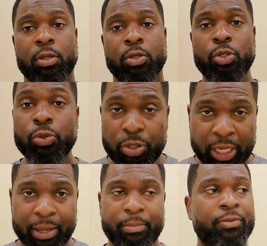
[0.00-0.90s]
You
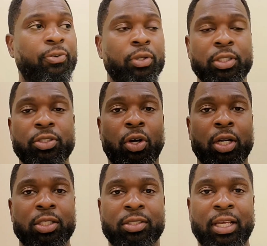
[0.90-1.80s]
sit before this
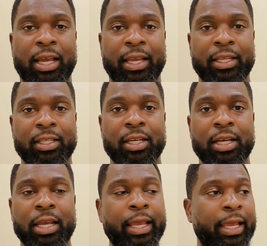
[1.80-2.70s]
daughter of Zion.
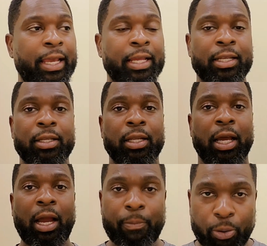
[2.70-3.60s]
And
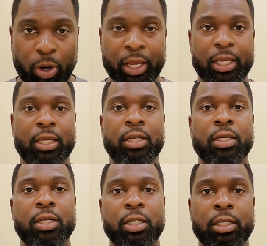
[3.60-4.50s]
I pray
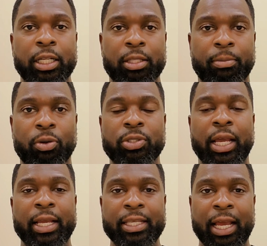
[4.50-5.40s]
that the Most
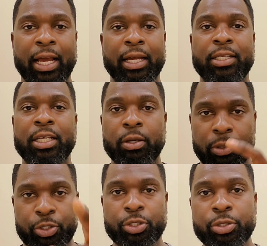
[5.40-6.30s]
High Yah deal
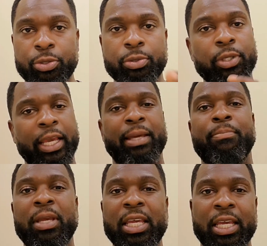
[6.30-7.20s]
with you and
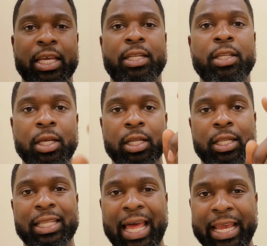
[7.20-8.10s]
men
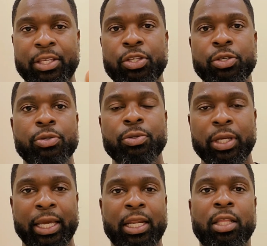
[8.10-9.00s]
like you
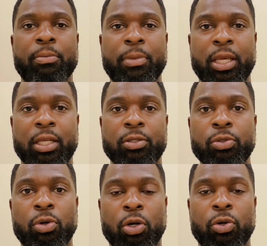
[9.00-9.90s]
and other men
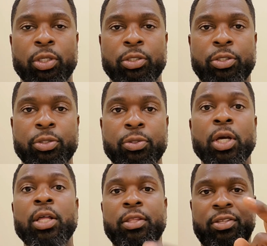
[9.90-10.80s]
who are going to do
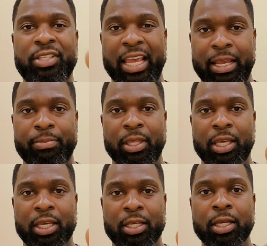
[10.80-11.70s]
the same
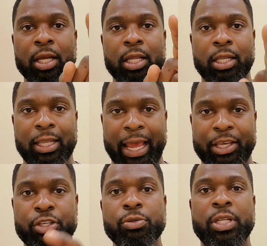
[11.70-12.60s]
thing
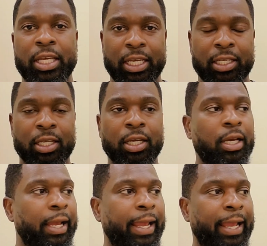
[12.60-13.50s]
like you did.
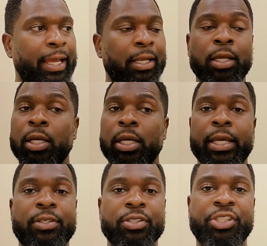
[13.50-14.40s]
And
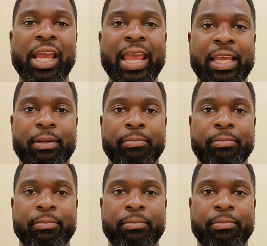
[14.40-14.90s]
it's a shame.